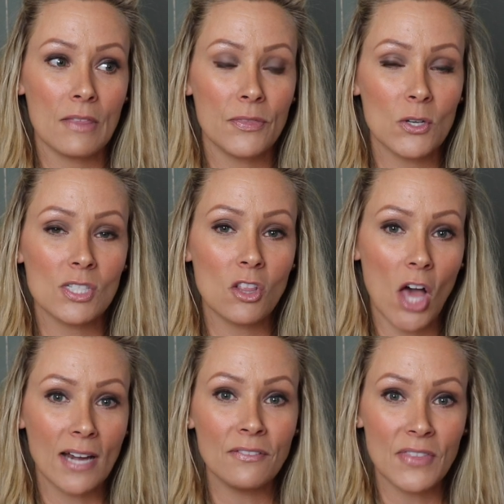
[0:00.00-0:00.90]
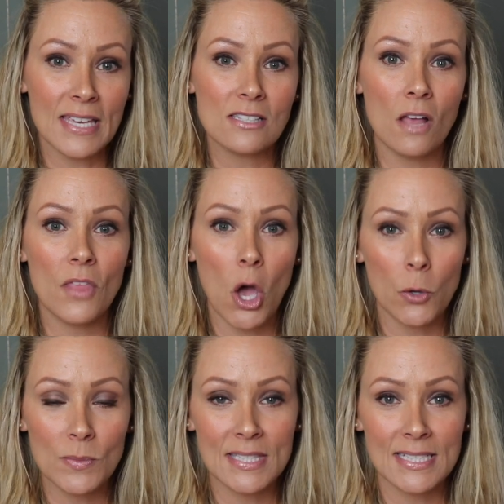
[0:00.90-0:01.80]
there's a lot of things on the
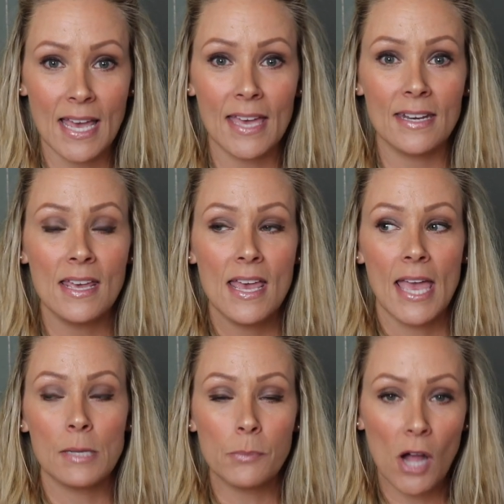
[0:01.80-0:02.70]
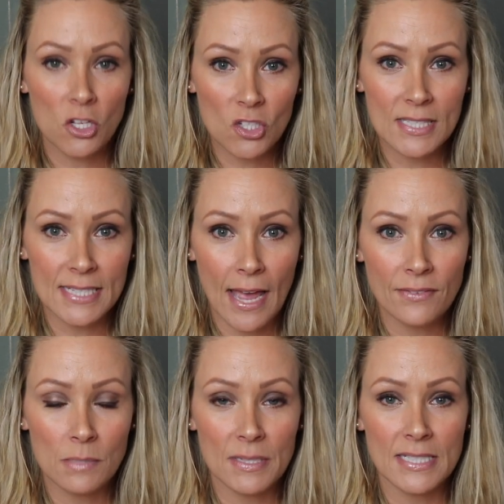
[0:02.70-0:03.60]
homestead and projects that
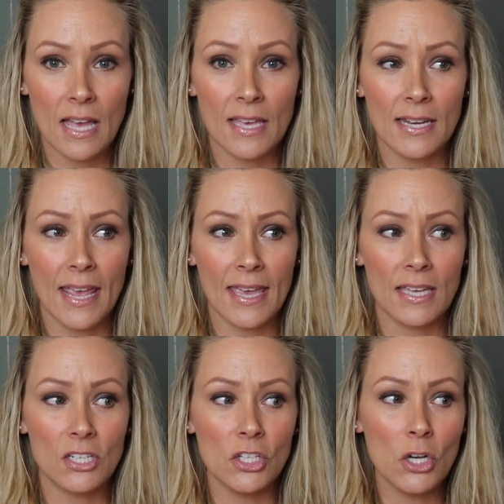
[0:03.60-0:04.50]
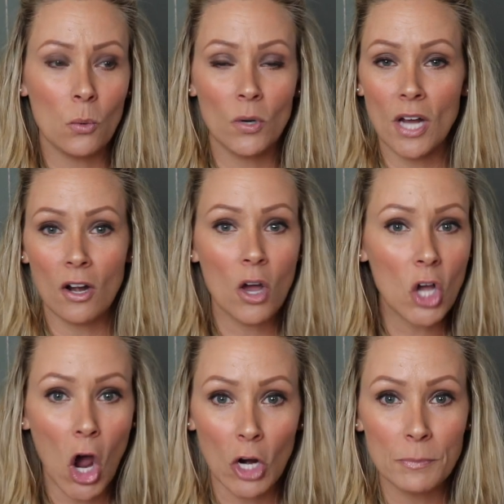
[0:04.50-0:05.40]
have to be done. And, you know, we're not all
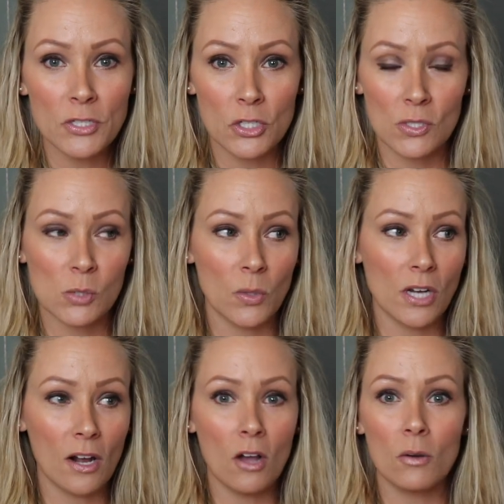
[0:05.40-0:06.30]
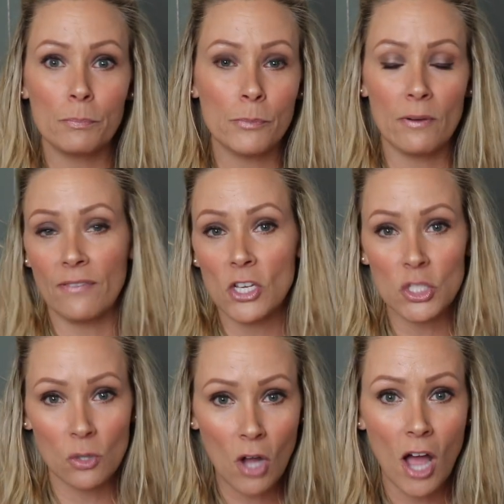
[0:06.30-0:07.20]
carpenters, we're not all
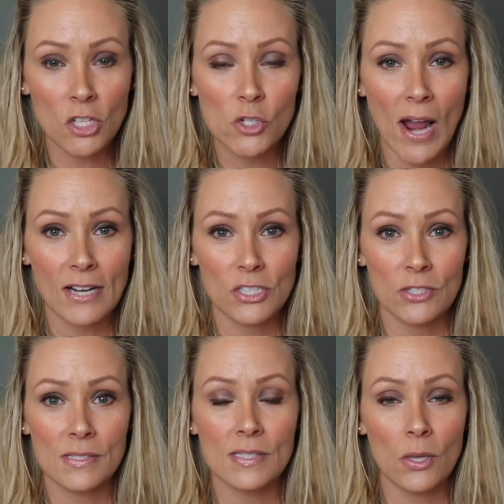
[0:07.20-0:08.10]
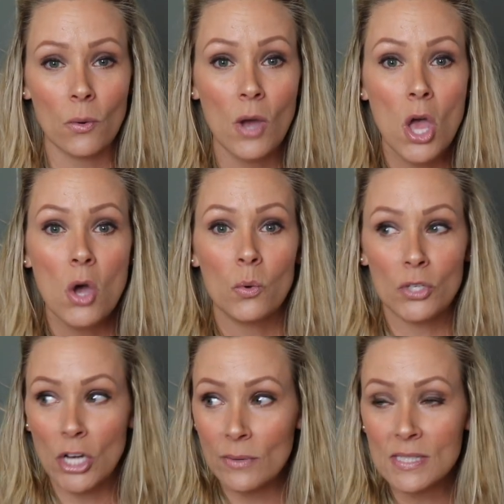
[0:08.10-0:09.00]
professional contractors. So,
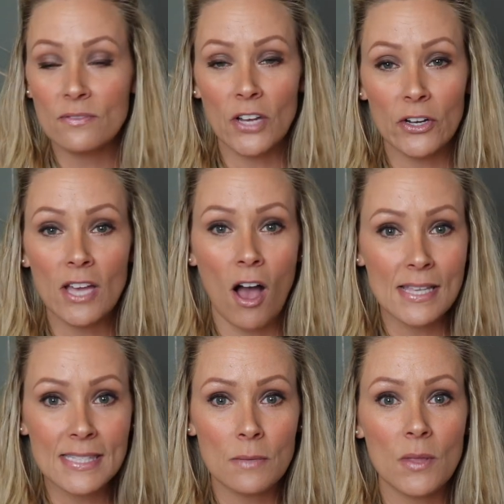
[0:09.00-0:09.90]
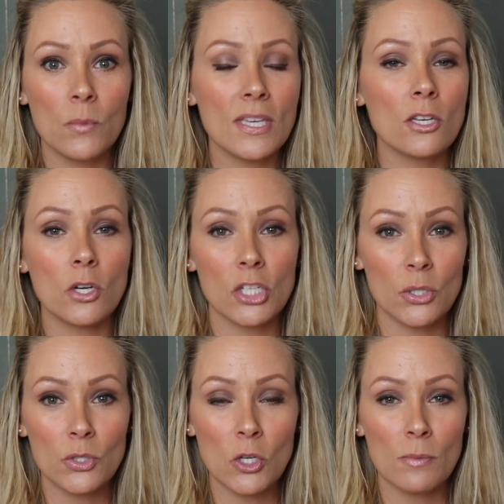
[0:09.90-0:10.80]
you know, it's very awesome that we can go to
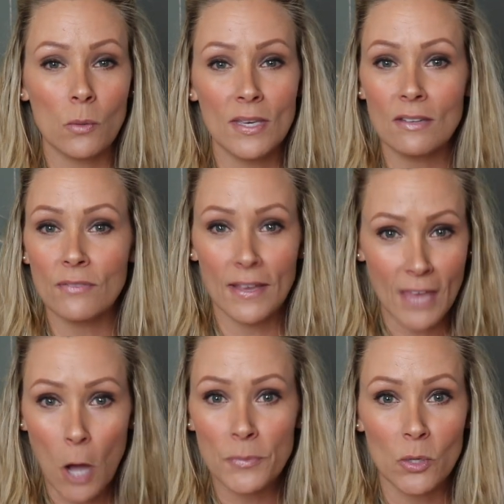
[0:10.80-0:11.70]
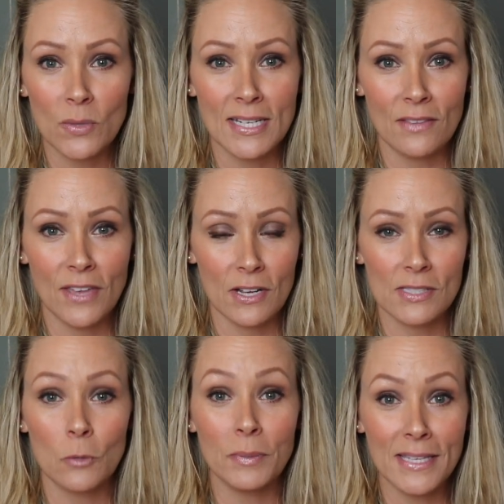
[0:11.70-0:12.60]
YouTube and we can find the help that we need there.
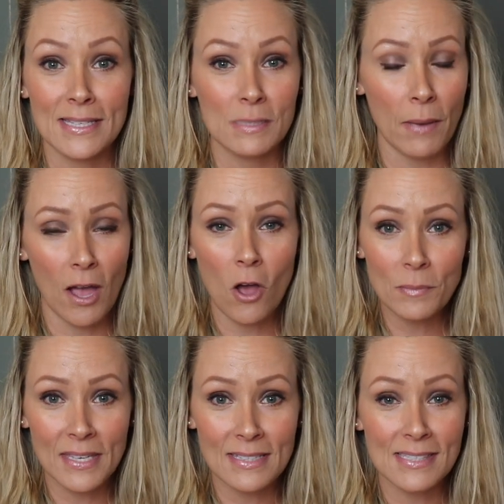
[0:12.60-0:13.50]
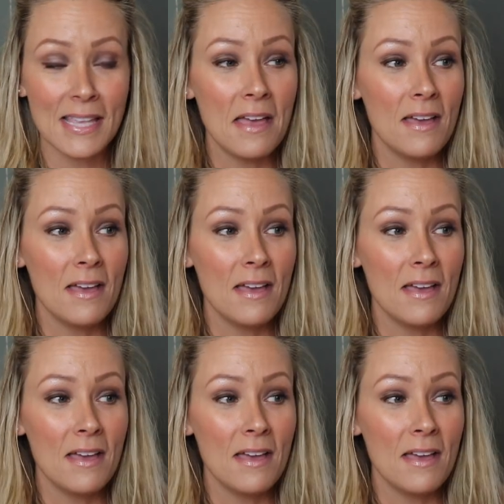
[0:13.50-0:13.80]
So please, by all means,